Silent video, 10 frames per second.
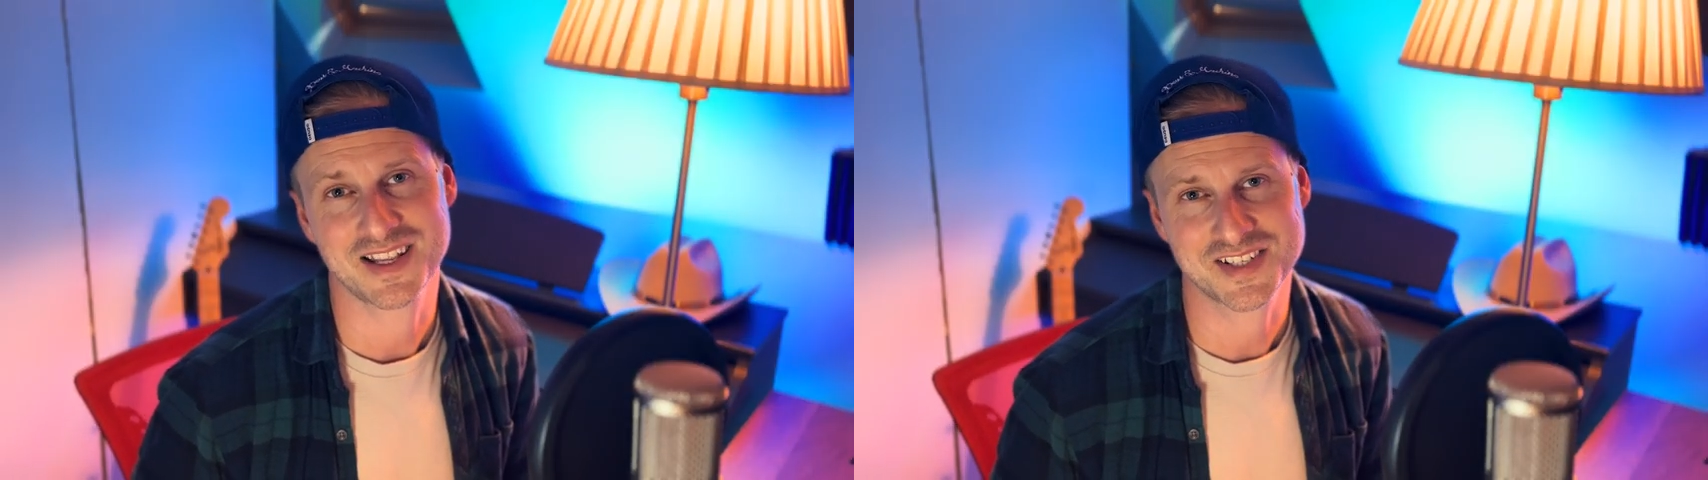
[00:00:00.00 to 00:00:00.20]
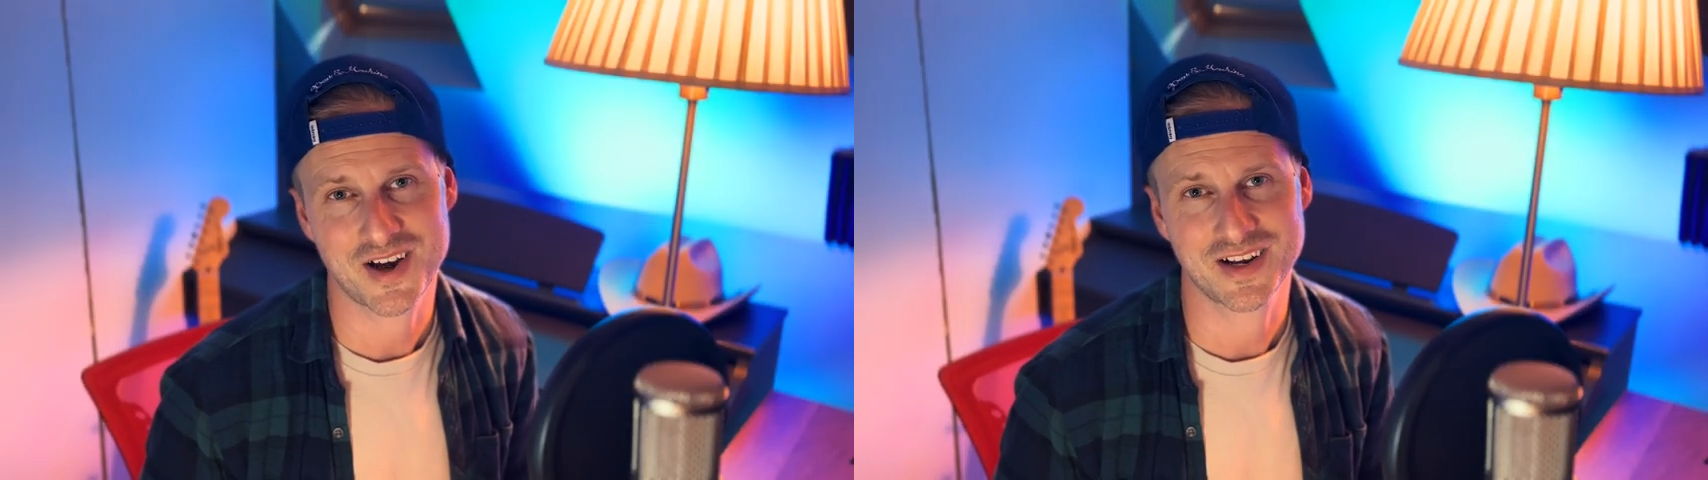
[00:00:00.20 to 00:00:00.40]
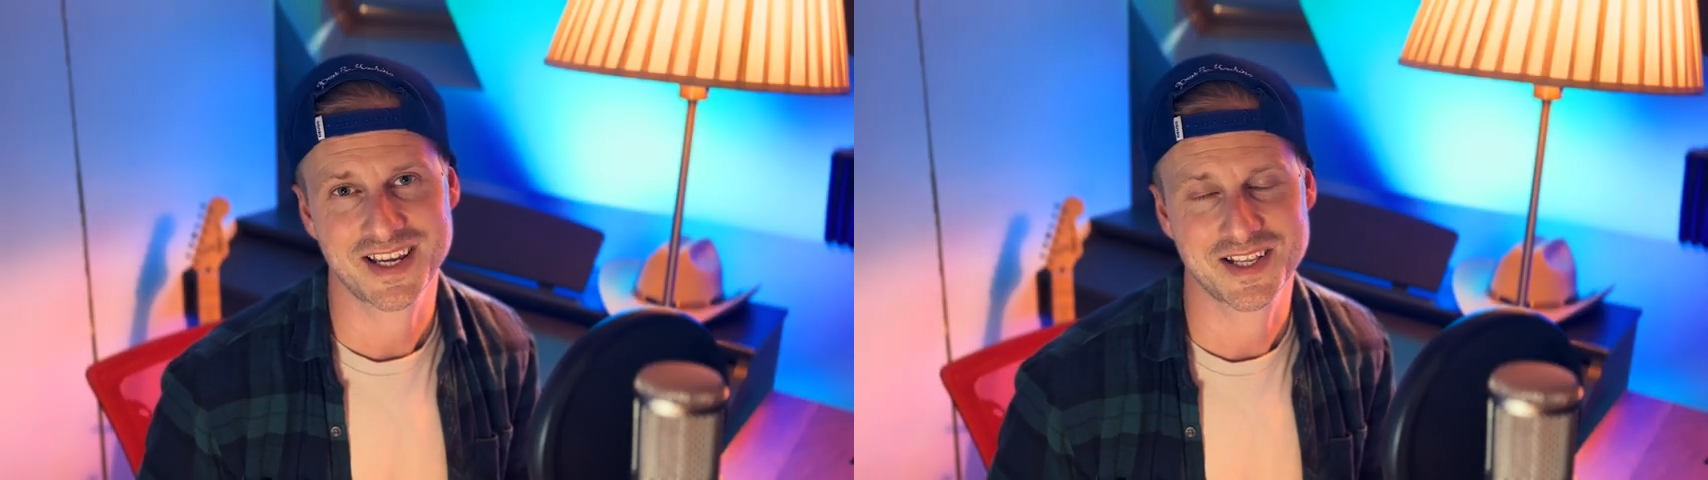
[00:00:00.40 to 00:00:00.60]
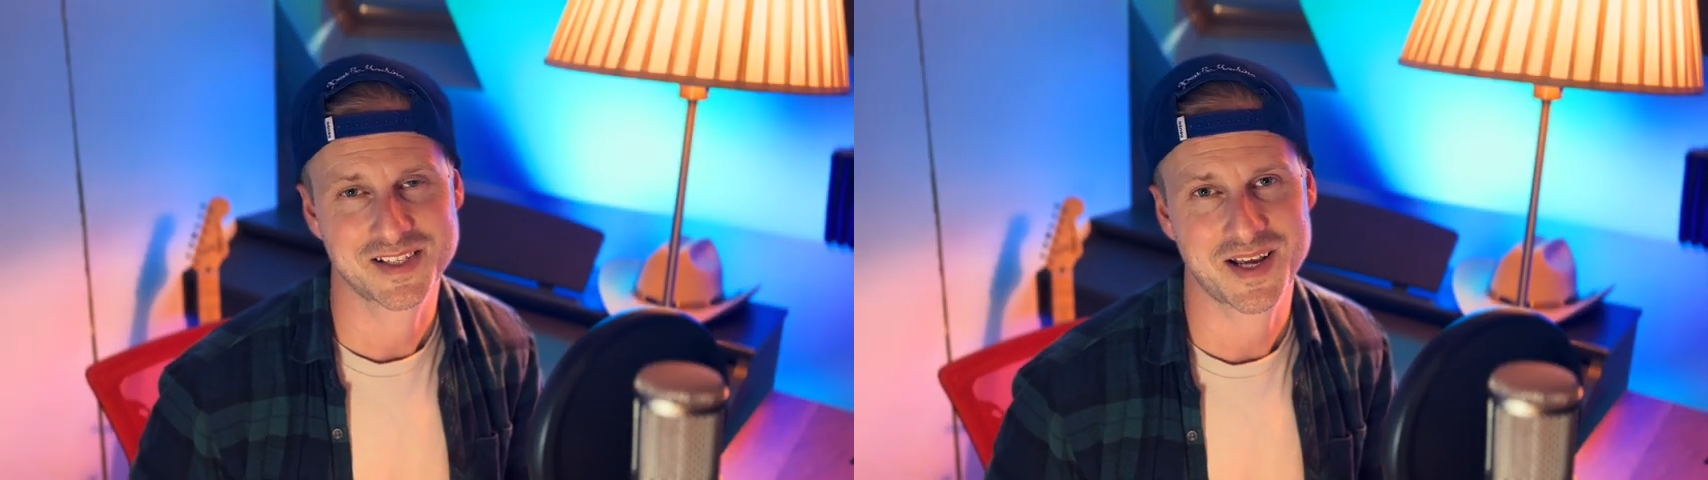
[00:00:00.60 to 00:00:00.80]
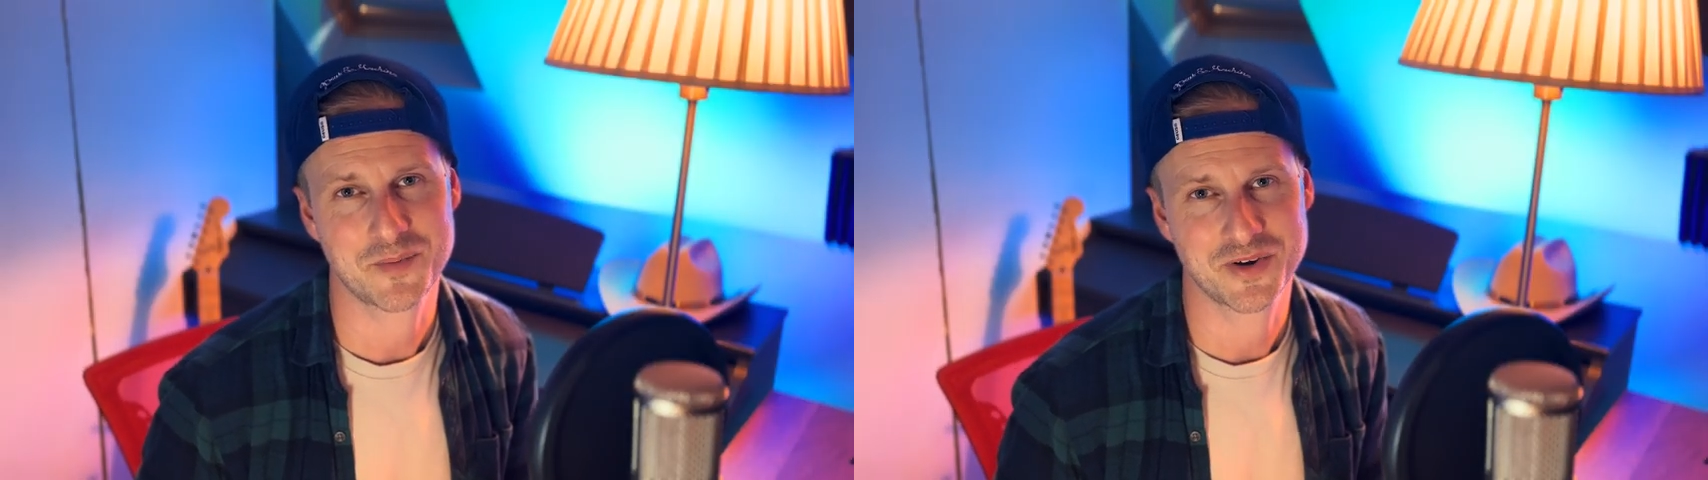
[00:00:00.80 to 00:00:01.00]
entirely in
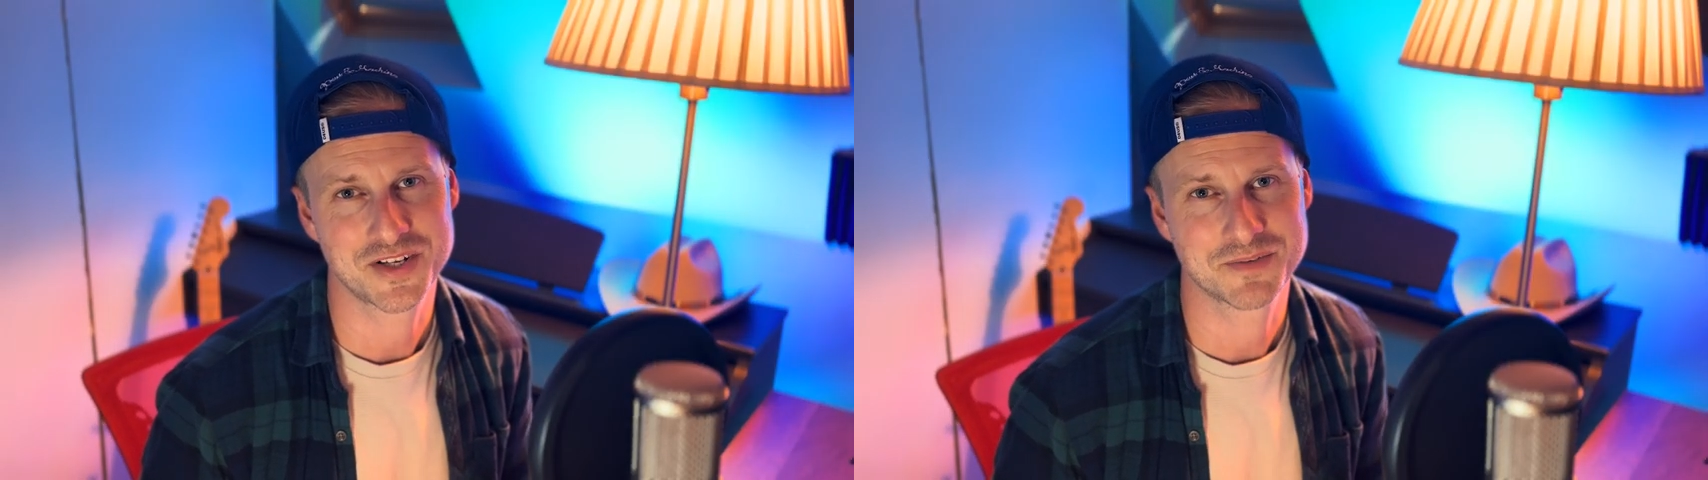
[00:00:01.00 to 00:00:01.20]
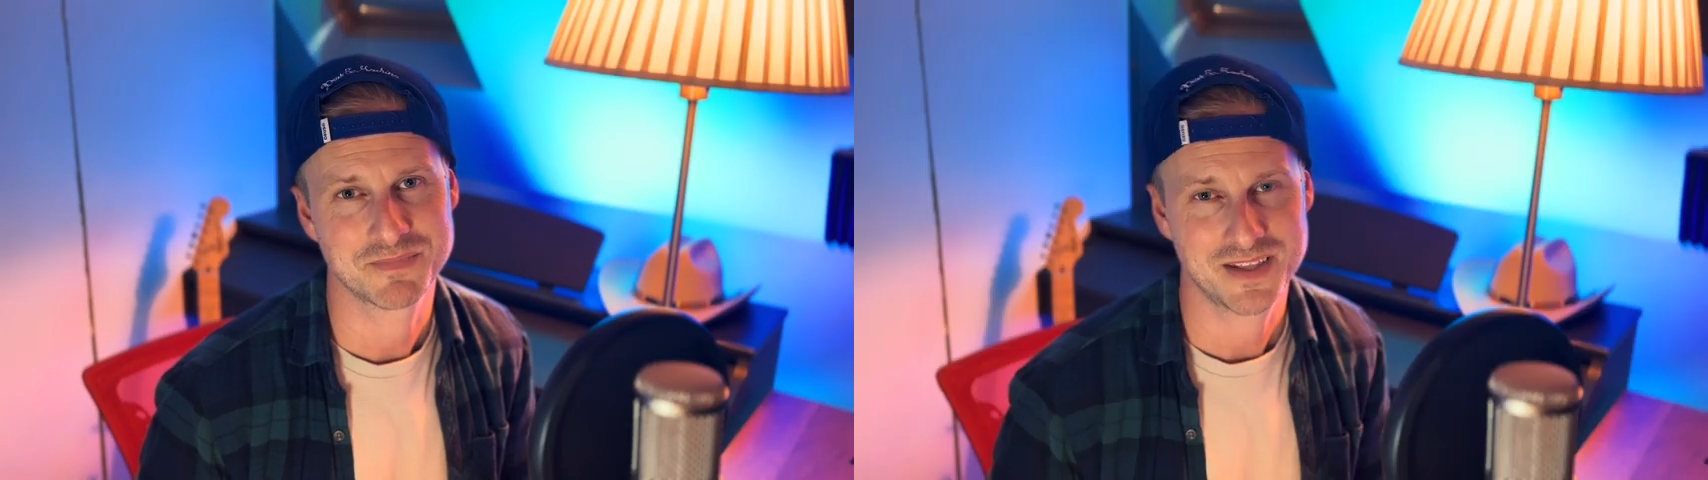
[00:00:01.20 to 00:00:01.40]
SoundBridge.